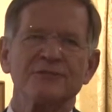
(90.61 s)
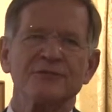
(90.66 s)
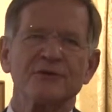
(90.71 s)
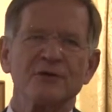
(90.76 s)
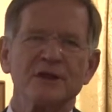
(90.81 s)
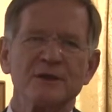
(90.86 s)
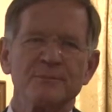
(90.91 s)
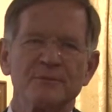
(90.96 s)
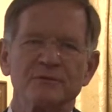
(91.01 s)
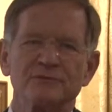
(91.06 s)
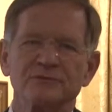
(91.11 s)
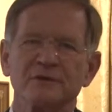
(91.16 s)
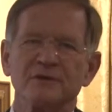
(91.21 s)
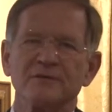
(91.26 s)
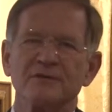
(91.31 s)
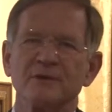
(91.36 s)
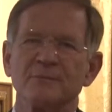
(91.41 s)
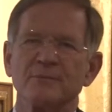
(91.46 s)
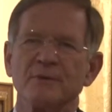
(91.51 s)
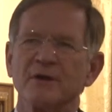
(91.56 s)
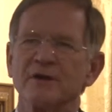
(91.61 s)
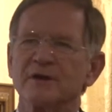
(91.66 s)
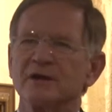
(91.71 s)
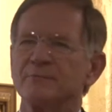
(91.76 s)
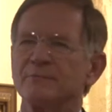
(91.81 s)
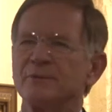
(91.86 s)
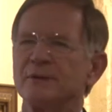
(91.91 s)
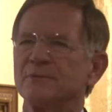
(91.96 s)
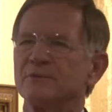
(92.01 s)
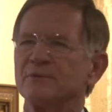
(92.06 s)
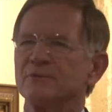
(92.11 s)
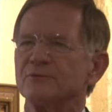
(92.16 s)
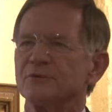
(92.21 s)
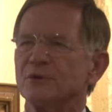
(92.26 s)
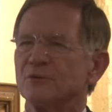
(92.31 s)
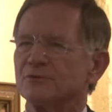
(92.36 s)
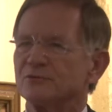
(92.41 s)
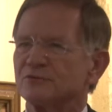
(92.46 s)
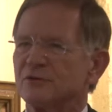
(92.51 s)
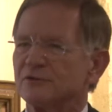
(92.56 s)
30% of the American people
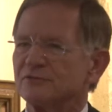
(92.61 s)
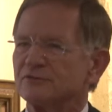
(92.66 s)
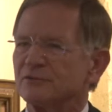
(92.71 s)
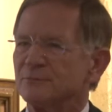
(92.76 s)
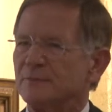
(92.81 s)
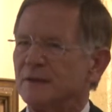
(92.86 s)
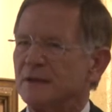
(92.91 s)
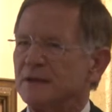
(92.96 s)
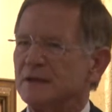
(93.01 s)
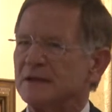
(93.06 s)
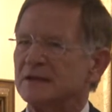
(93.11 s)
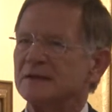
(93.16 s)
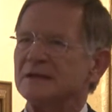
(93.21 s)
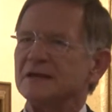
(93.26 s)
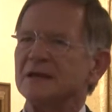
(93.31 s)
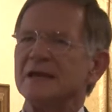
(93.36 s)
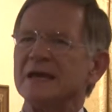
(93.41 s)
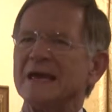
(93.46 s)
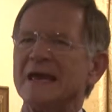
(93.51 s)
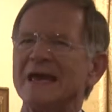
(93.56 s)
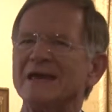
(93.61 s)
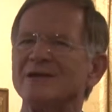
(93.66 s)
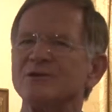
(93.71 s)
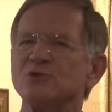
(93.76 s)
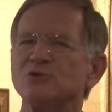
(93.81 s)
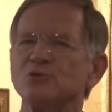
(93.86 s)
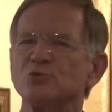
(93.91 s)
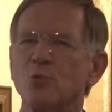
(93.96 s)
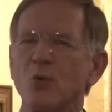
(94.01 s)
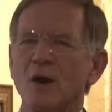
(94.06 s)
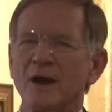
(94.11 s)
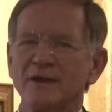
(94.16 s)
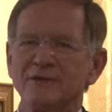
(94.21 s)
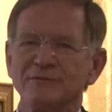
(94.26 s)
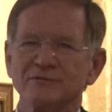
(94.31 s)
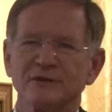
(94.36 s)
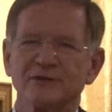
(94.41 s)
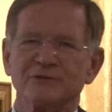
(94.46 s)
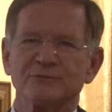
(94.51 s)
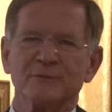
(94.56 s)
don't trust the media, and
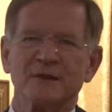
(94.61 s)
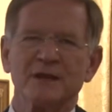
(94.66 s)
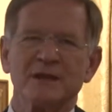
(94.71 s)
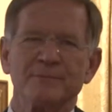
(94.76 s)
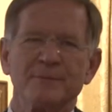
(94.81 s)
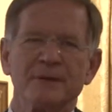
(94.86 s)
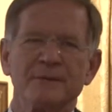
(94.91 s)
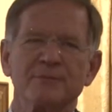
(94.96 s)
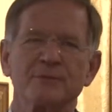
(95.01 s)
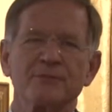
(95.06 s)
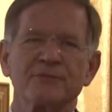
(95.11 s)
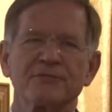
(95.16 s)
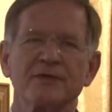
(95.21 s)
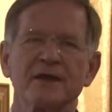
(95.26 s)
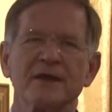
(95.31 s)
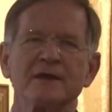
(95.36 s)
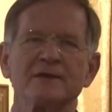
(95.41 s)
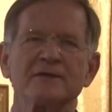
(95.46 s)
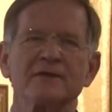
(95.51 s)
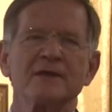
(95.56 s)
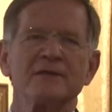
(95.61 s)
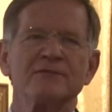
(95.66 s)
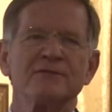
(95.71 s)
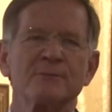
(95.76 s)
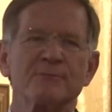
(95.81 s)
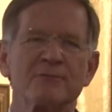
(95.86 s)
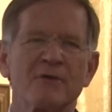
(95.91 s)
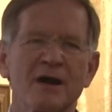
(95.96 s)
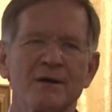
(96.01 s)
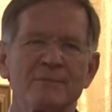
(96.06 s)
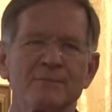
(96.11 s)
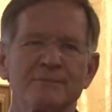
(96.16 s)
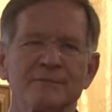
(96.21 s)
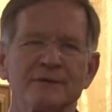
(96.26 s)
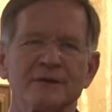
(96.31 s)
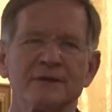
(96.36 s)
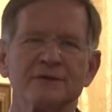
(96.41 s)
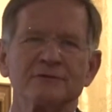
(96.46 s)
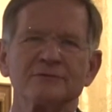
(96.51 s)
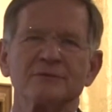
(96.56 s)
twice as many people think the
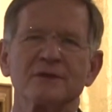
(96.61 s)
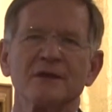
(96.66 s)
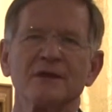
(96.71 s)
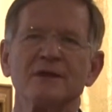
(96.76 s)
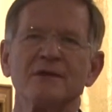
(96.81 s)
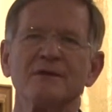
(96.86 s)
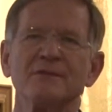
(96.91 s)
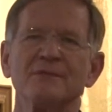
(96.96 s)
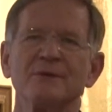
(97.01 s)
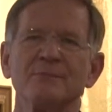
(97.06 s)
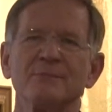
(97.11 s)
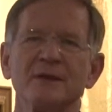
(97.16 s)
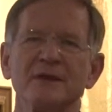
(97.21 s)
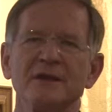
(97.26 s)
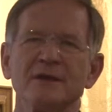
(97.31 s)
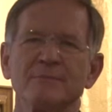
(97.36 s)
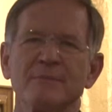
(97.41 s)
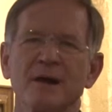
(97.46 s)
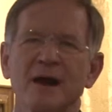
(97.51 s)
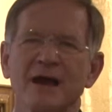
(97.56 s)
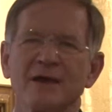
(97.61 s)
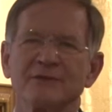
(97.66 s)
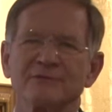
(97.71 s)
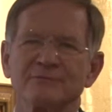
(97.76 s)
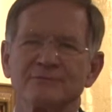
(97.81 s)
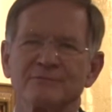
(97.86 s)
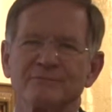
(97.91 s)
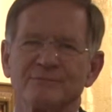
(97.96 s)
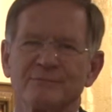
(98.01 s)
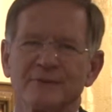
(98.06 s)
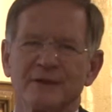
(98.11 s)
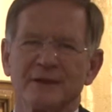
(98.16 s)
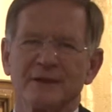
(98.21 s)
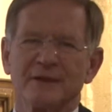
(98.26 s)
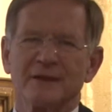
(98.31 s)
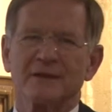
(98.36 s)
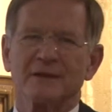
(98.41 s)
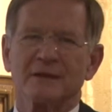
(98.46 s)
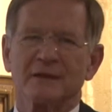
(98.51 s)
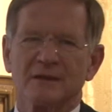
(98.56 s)
problem is the media bias
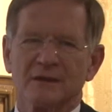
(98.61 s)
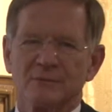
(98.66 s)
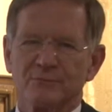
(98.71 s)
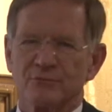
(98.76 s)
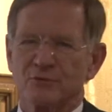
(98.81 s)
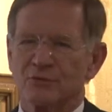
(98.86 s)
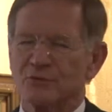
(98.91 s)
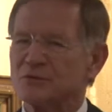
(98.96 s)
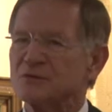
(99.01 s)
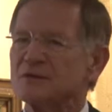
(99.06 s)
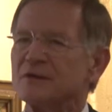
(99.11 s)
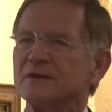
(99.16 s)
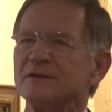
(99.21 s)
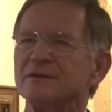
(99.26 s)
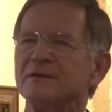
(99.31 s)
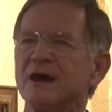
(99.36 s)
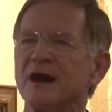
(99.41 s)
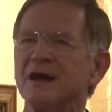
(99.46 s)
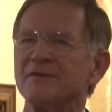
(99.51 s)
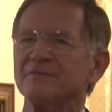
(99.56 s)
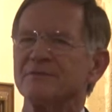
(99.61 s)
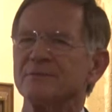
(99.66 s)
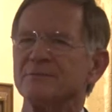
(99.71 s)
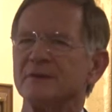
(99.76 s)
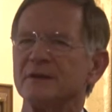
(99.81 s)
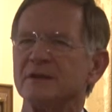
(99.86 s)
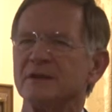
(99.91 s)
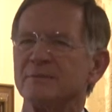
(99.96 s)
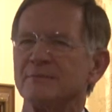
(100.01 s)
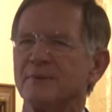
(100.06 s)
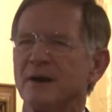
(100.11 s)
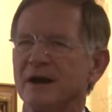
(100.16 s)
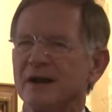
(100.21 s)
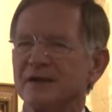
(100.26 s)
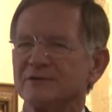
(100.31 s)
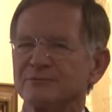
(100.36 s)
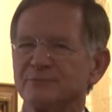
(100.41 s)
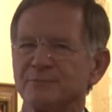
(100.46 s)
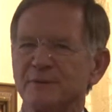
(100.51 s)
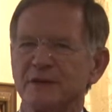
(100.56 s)
being liberal, not the media
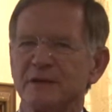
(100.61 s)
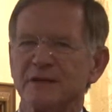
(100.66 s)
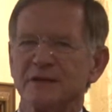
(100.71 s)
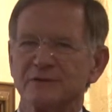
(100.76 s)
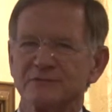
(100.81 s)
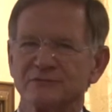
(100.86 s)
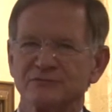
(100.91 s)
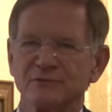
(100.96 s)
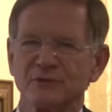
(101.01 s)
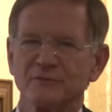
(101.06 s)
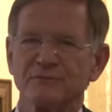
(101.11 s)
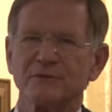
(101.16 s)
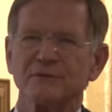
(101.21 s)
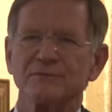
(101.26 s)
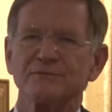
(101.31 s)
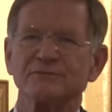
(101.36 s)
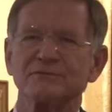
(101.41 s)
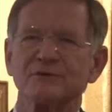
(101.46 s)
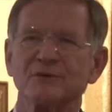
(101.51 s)
bias being conservative.